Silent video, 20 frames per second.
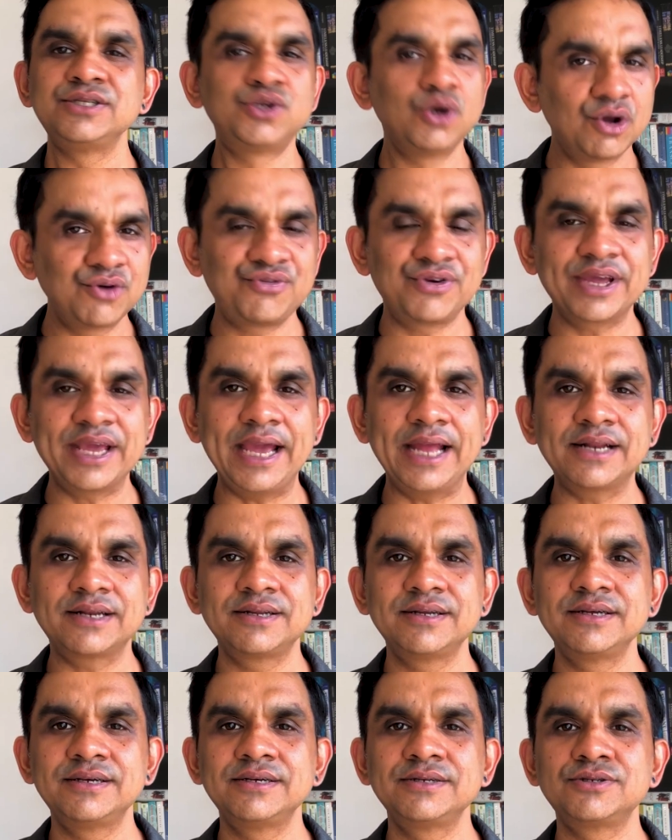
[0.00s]
Don't
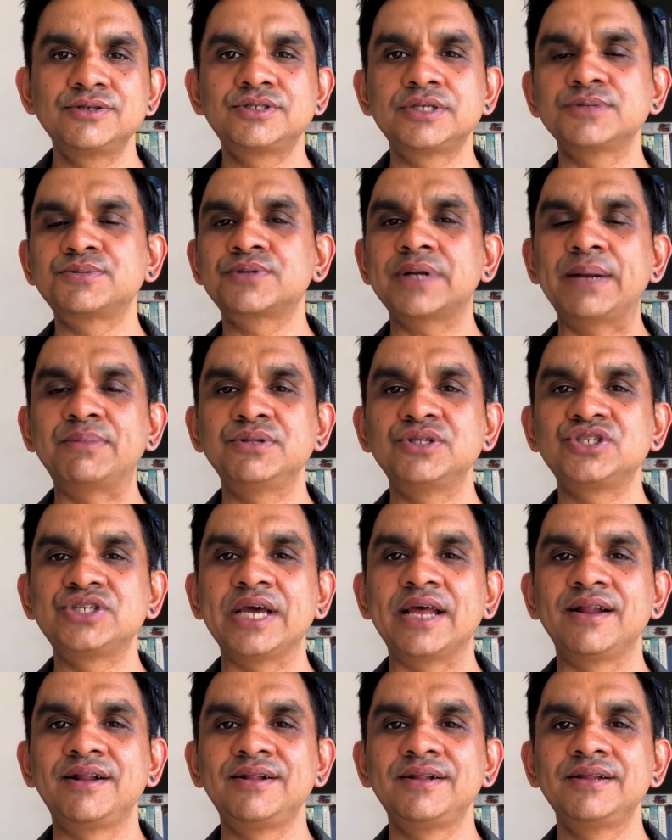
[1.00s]
forget to subscribe to the
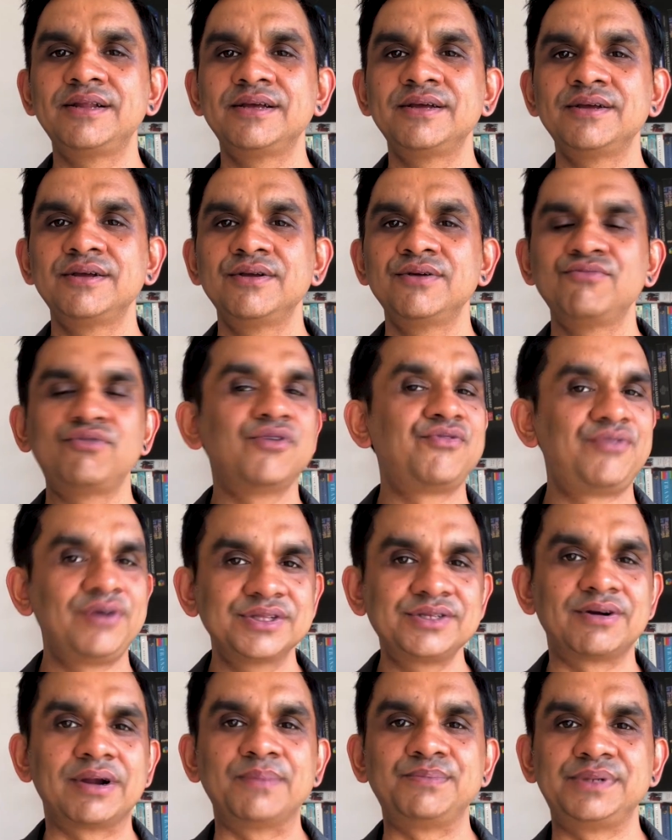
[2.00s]
channel for
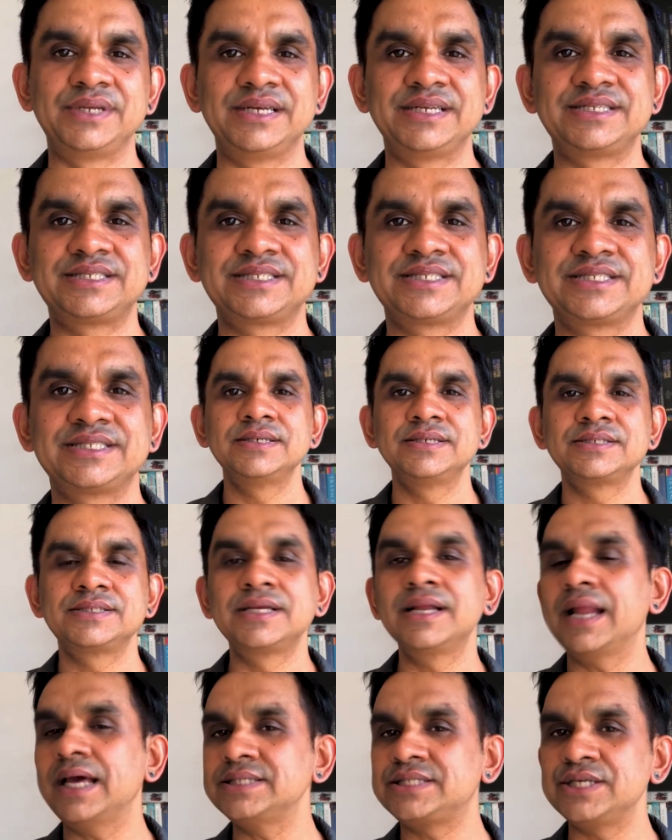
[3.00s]
further updates.
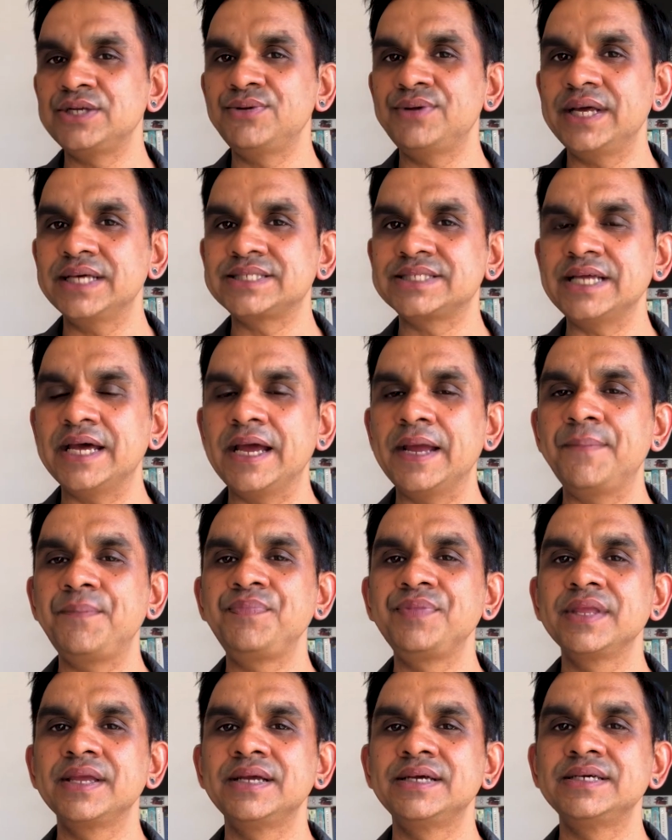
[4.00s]
Till I see you next time,
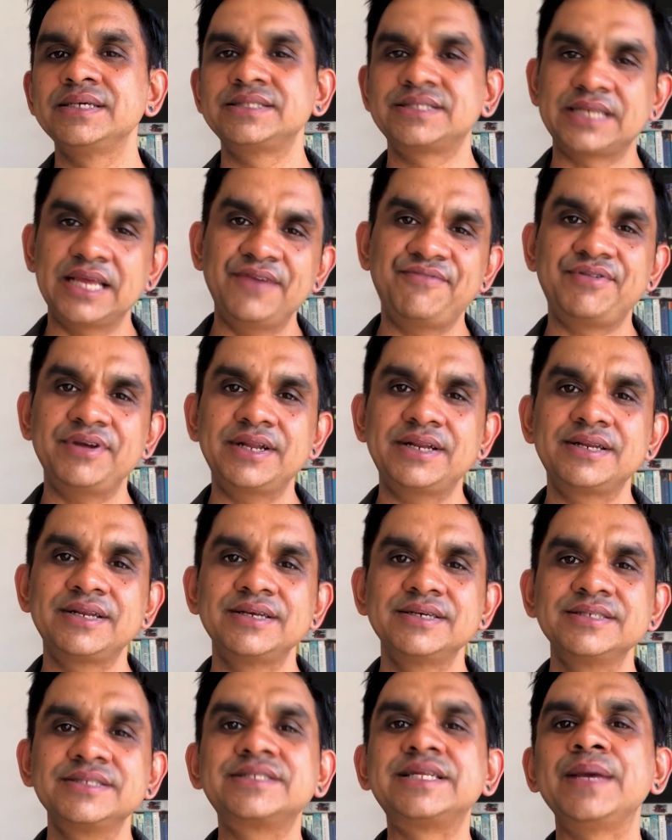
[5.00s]
stay fit,
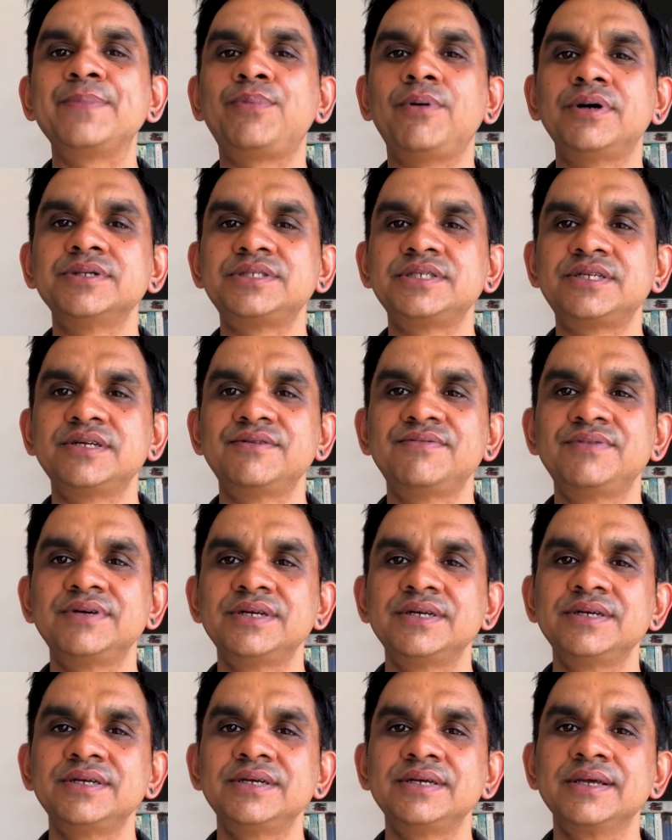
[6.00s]
stay positive,
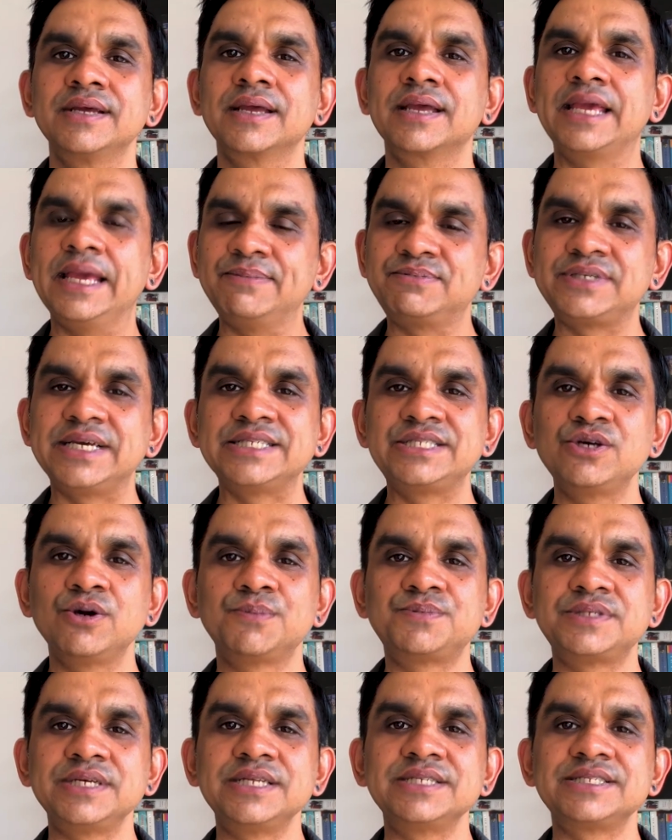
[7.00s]
keep chasing
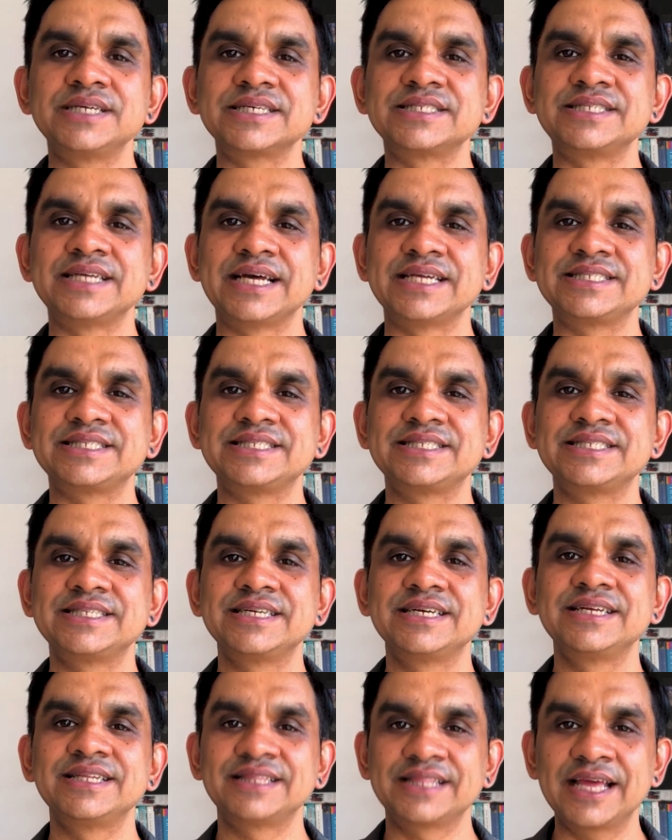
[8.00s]
obscene success.
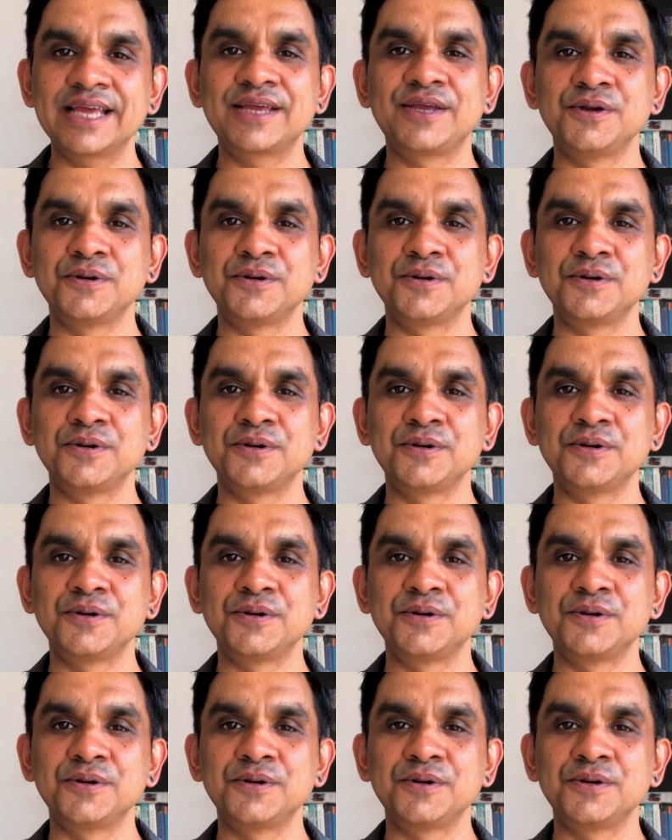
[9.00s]
Thank